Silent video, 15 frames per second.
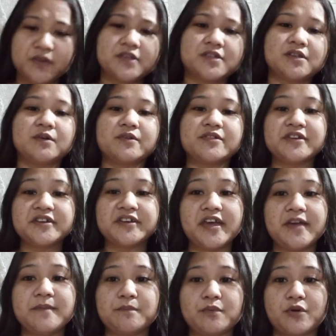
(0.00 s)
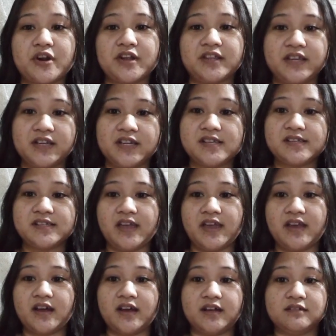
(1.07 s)
So the game board, it is
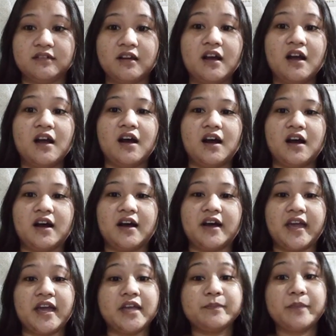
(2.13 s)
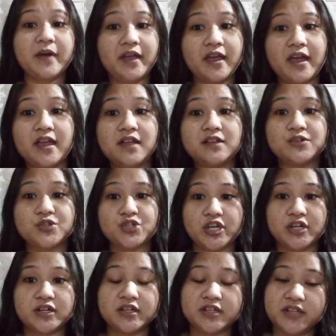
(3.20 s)
an 8x8
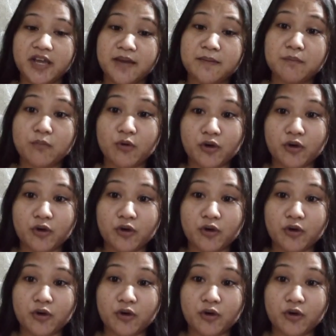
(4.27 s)
checkered game